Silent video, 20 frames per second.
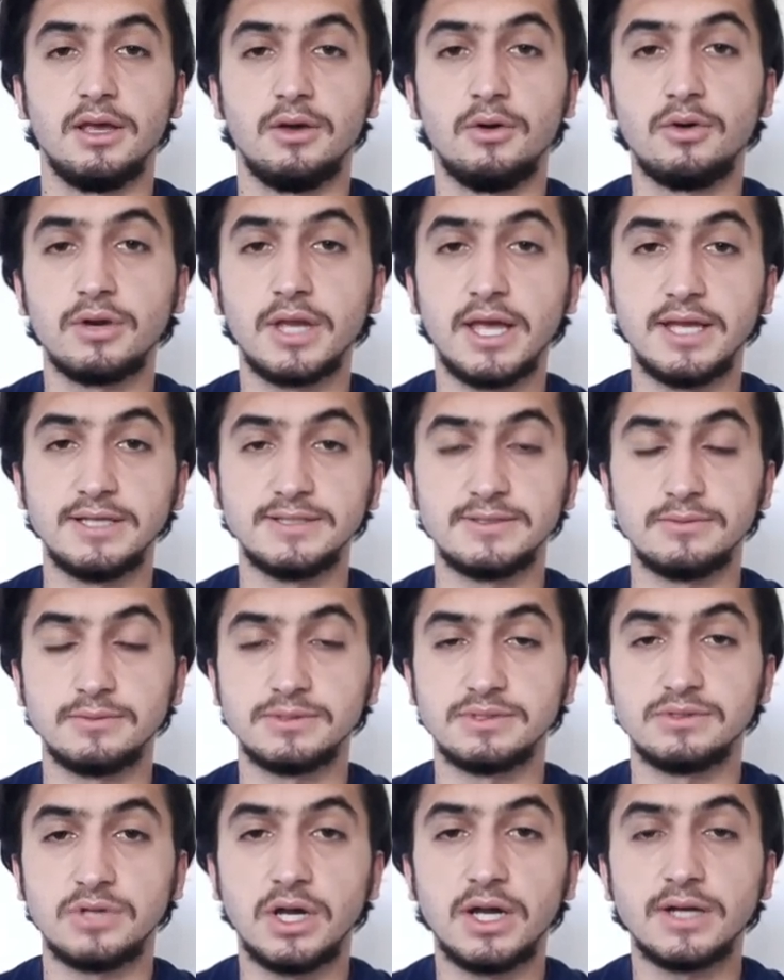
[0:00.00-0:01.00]
organisms
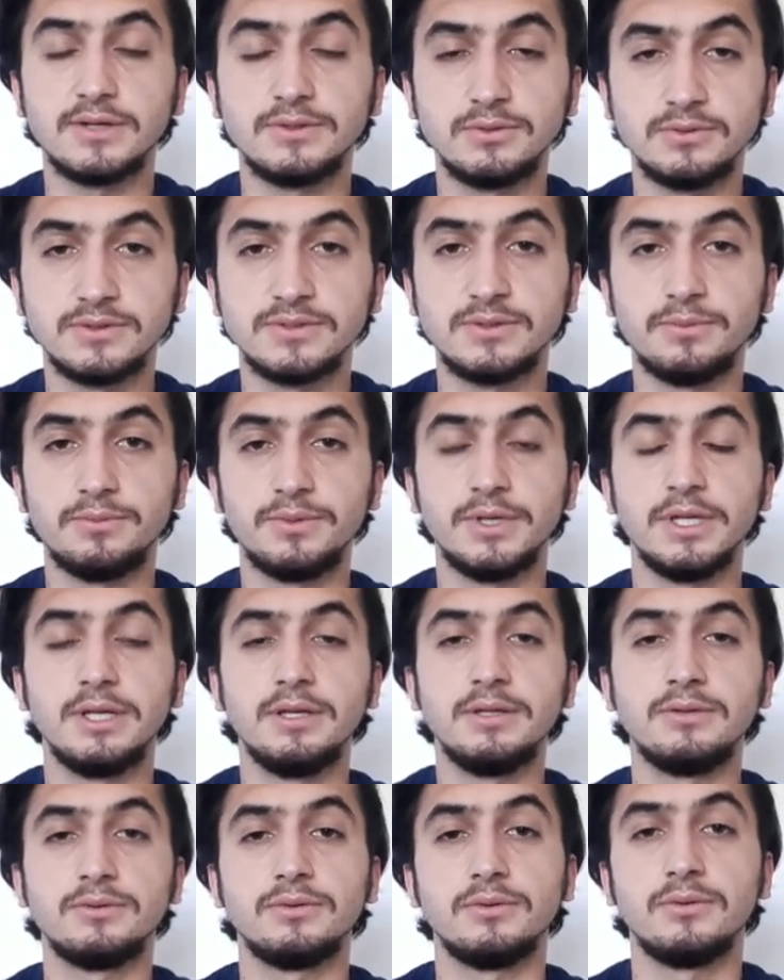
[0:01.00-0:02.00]
start to
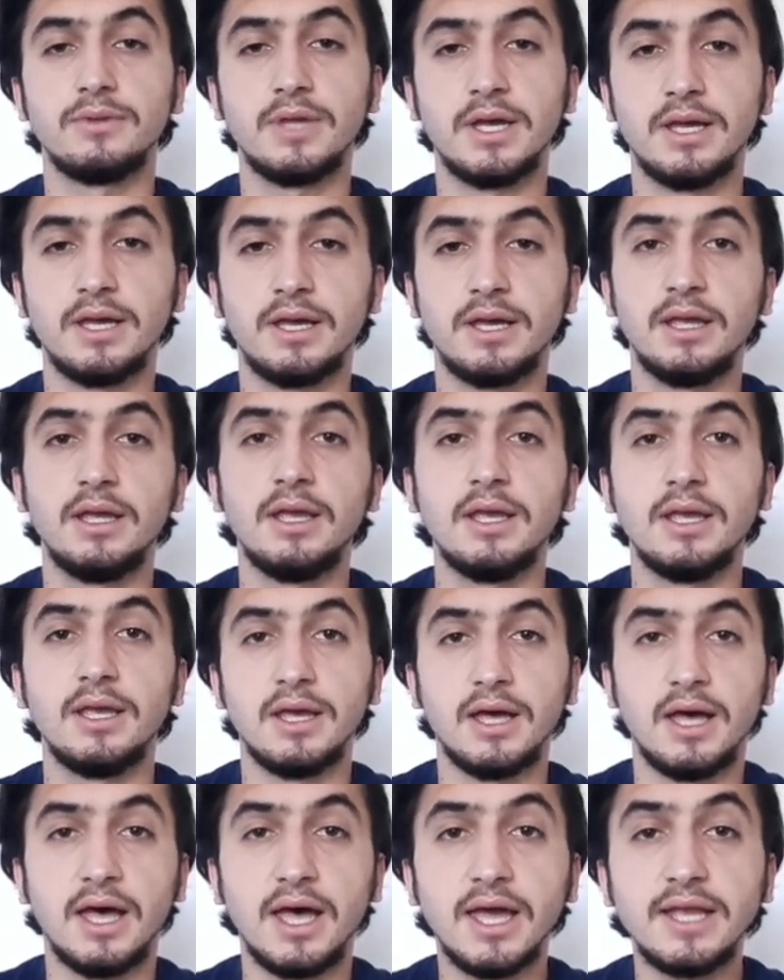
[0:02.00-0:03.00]
spread to the
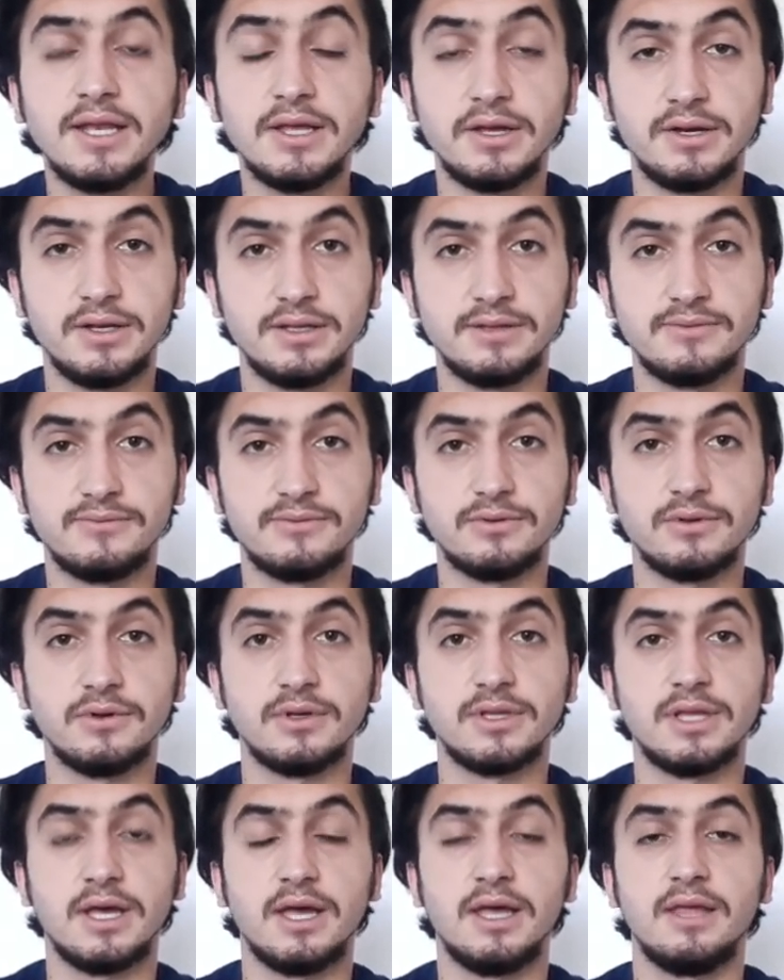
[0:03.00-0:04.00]
hilar lymph
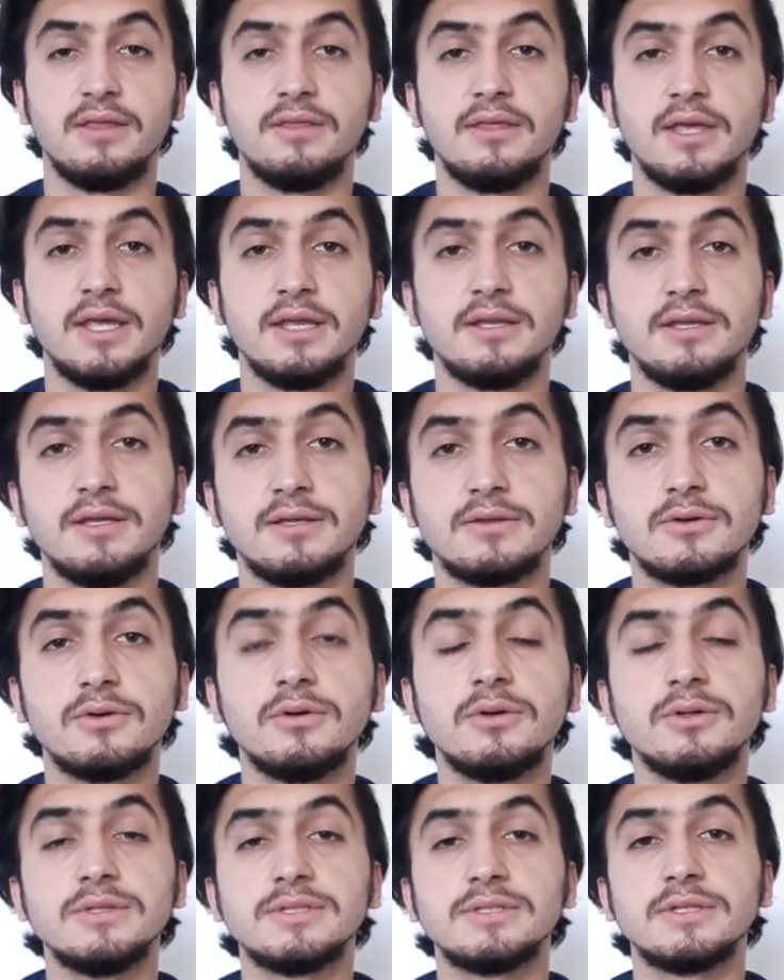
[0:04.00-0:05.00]
node, and then it
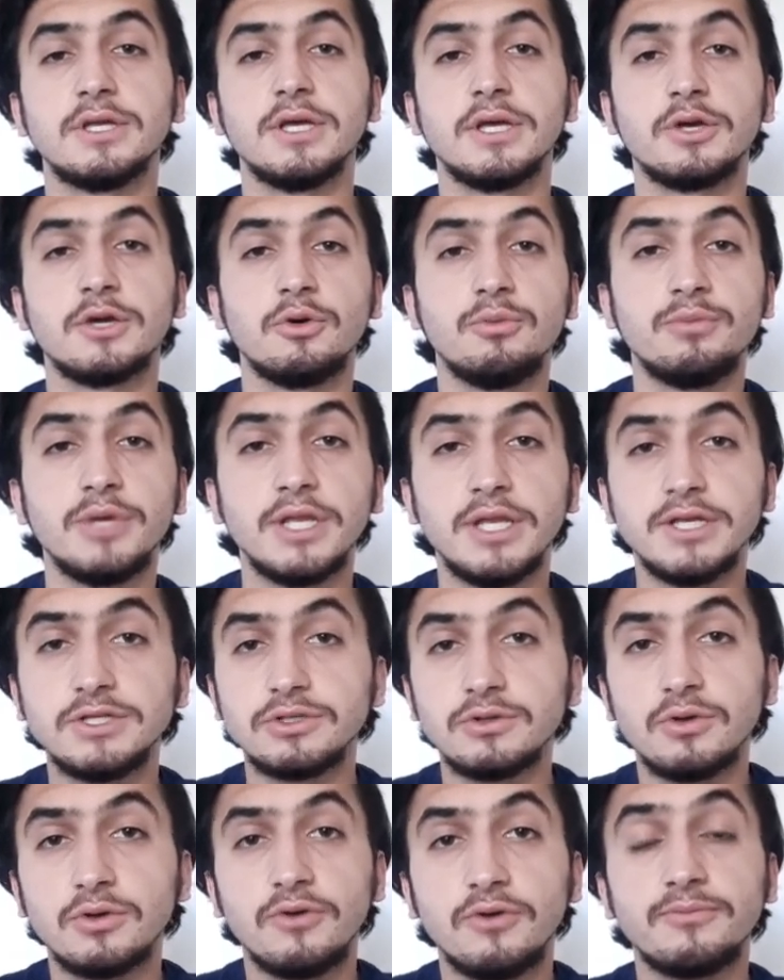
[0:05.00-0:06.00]
causes a
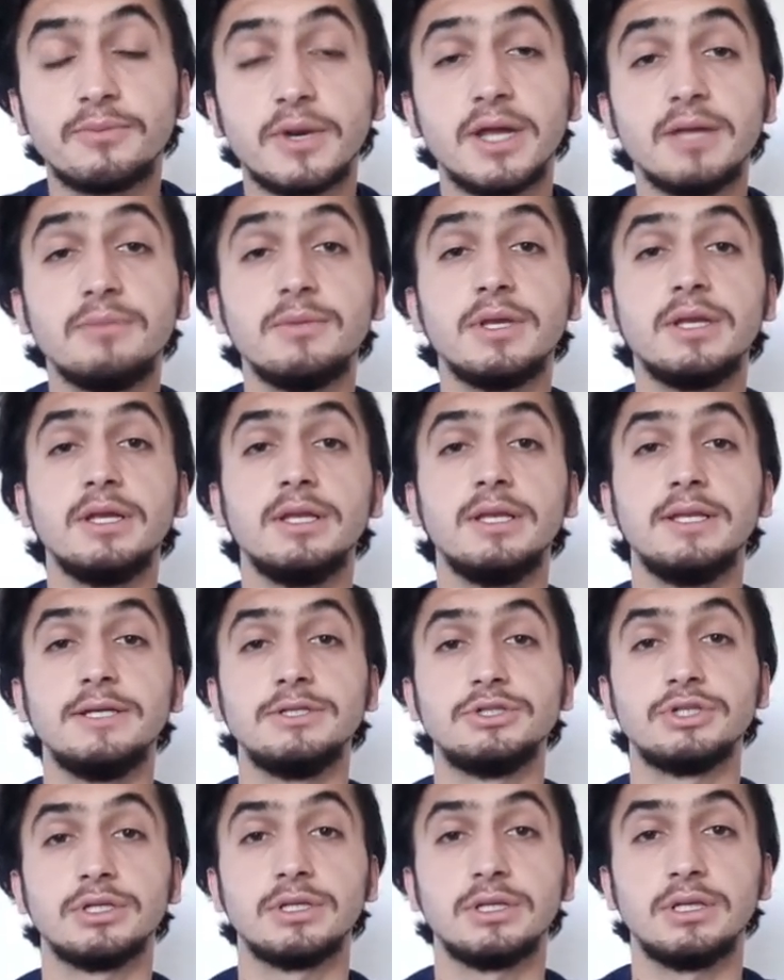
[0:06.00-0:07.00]
combination of primary
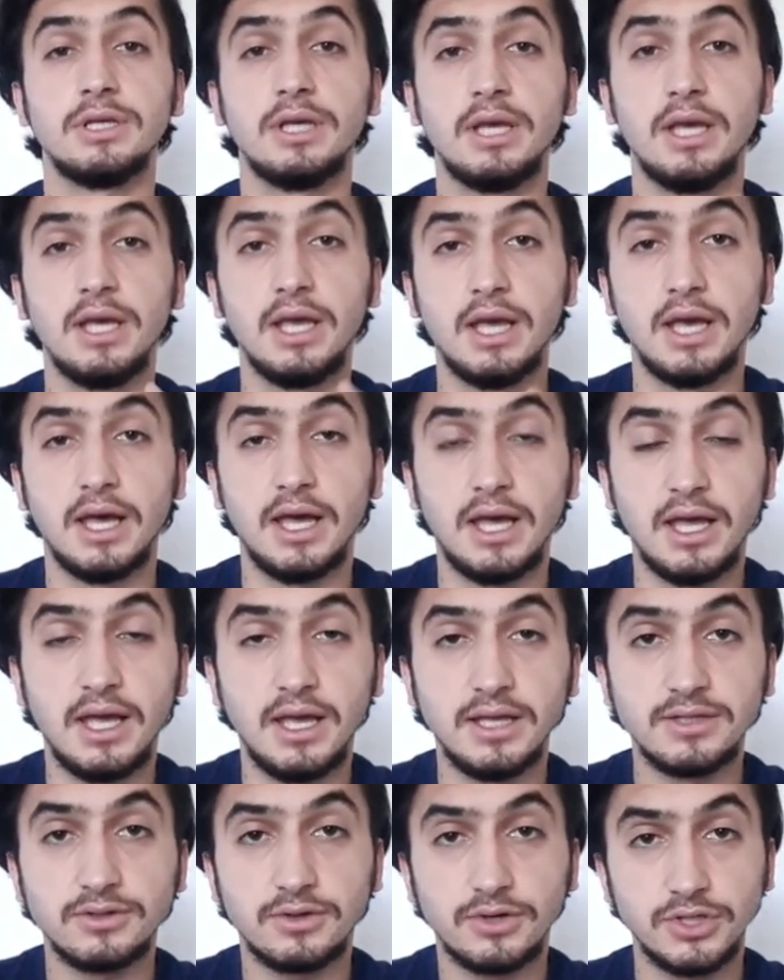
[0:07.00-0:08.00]
lesion
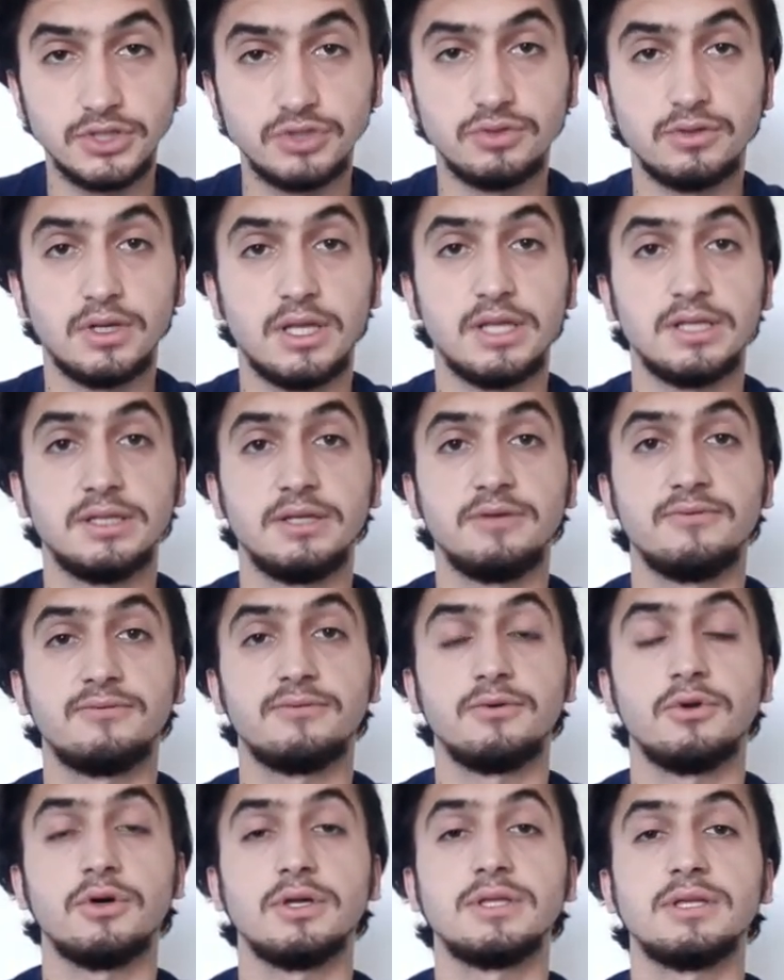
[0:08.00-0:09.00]
and regional lymph
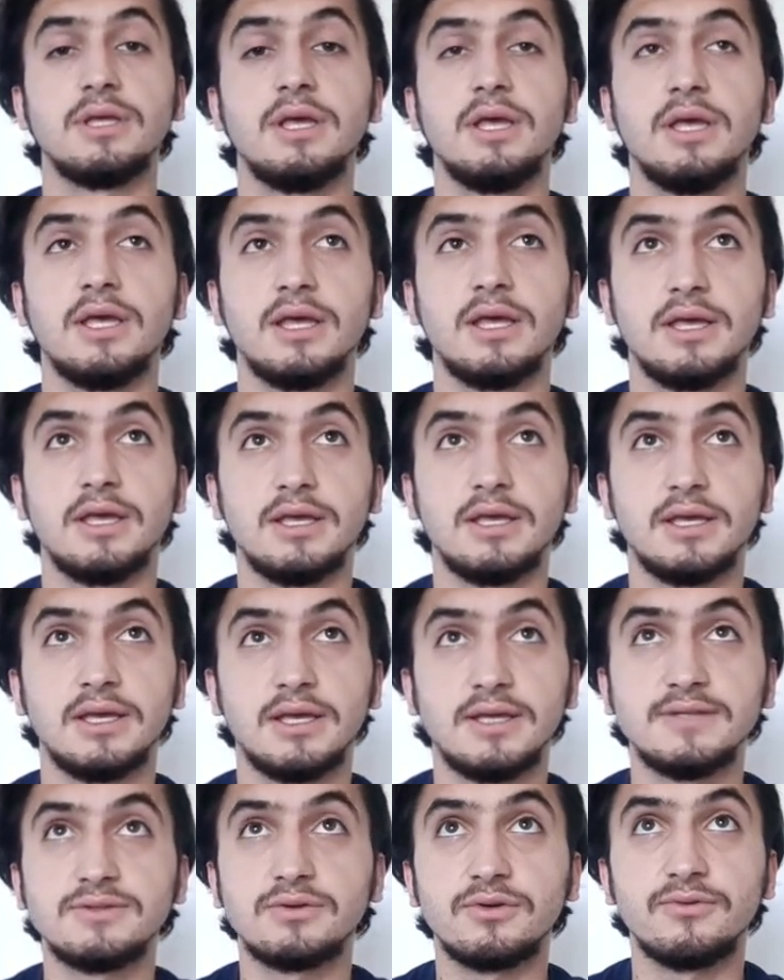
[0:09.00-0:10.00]
node,
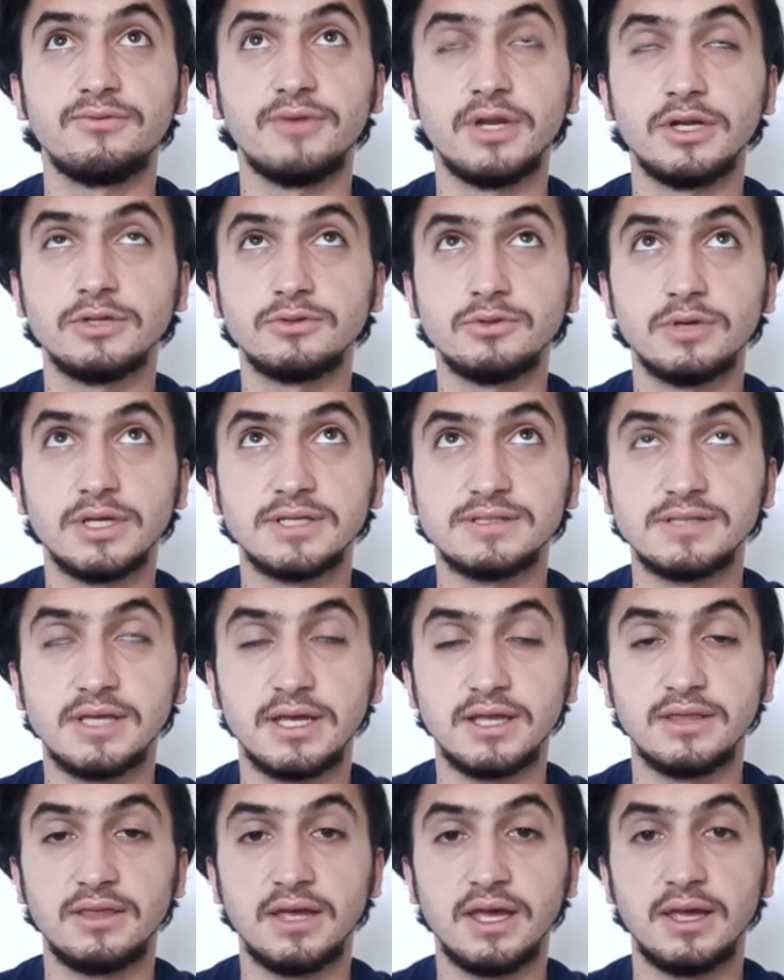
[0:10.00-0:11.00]
is referred to as
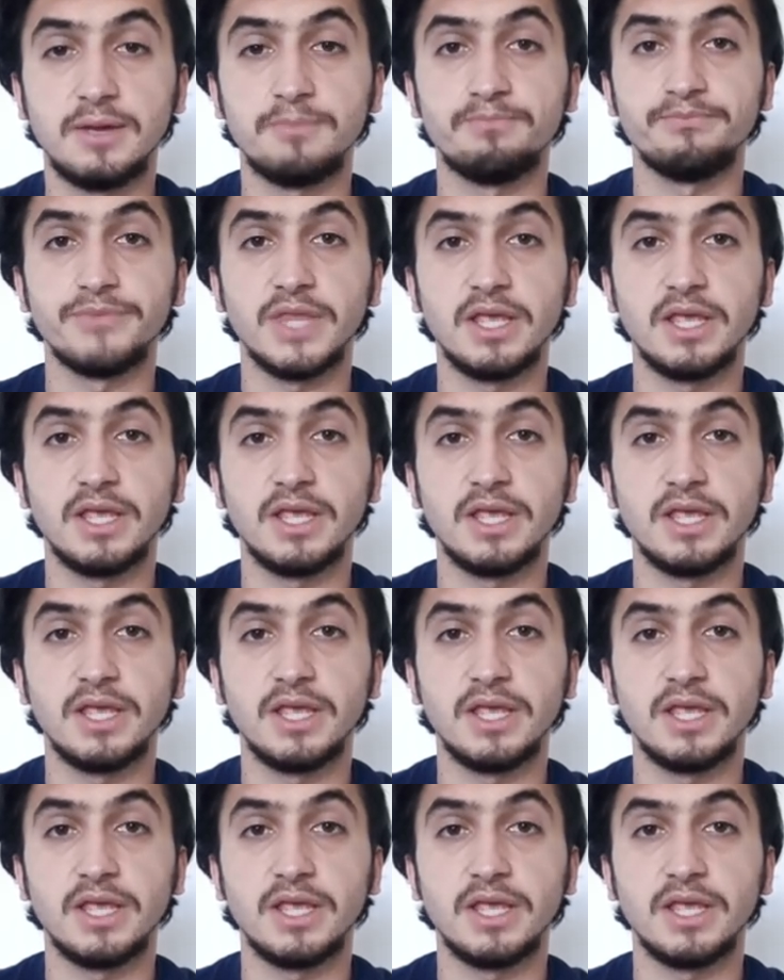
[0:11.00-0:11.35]
the